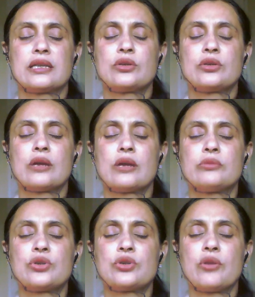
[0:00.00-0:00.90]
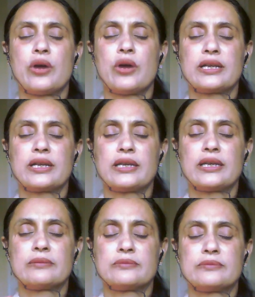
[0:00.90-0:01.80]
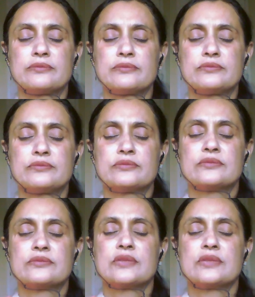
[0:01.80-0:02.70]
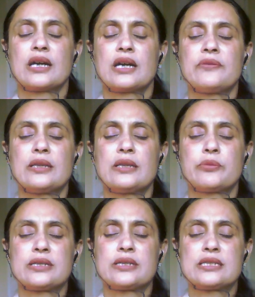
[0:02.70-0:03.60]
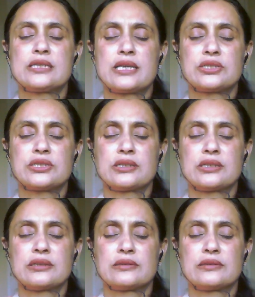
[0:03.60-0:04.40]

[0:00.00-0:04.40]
to come to your body. I feel appreciation.